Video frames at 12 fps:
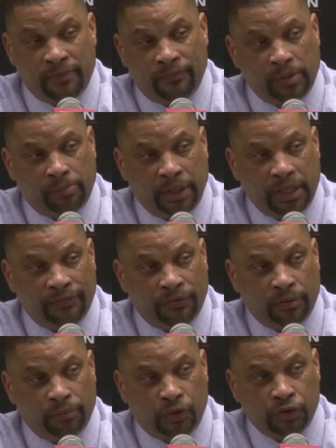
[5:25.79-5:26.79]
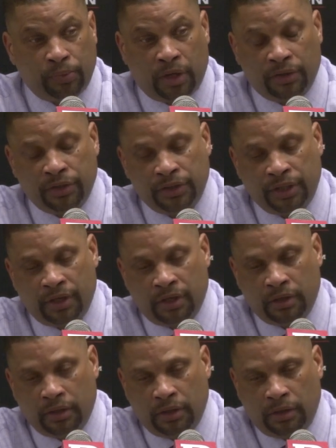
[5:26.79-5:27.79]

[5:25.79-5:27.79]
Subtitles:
MVP for the most part of the year,